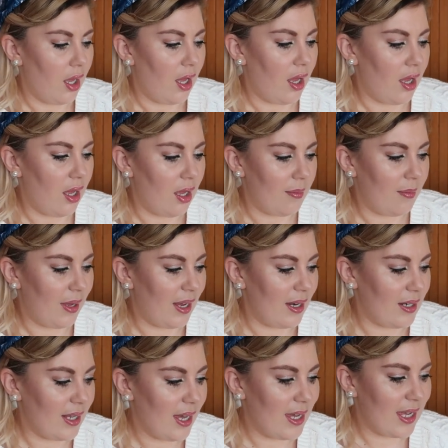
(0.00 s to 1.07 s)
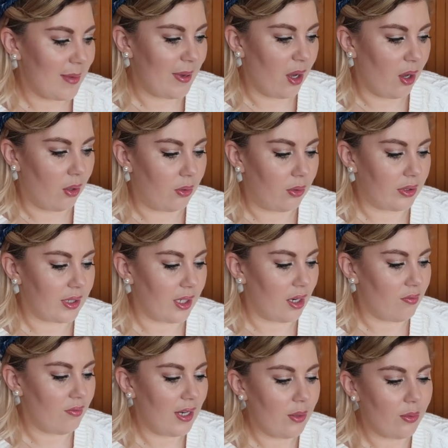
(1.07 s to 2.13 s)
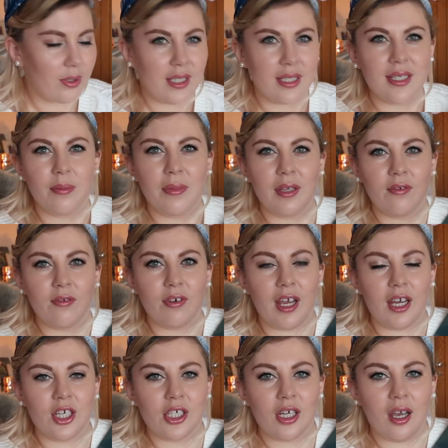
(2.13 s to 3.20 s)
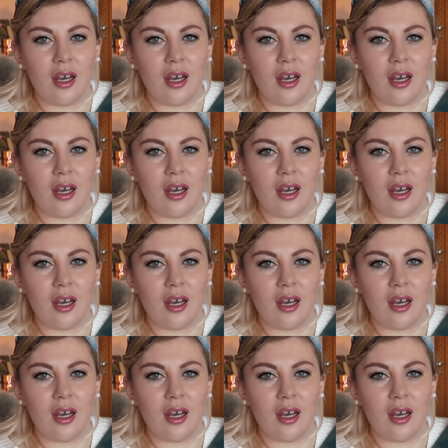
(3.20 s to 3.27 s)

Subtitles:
and getting a bit old, and I really wanted something fresh.